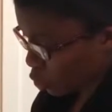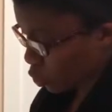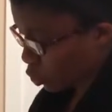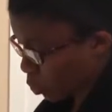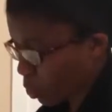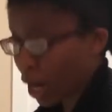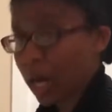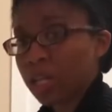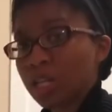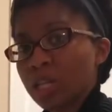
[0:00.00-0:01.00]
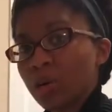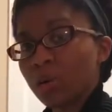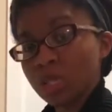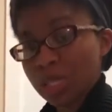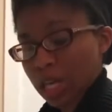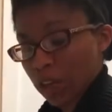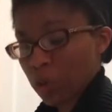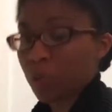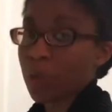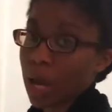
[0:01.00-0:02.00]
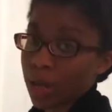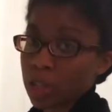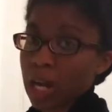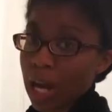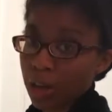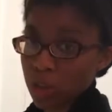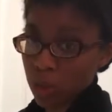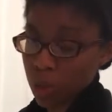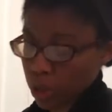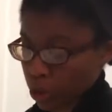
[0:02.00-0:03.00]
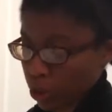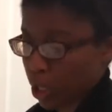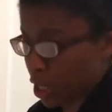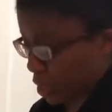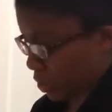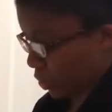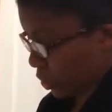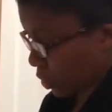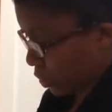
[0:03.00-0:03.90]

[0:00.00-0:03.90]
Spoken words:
to bind the oats together when we actually add our sweetener in.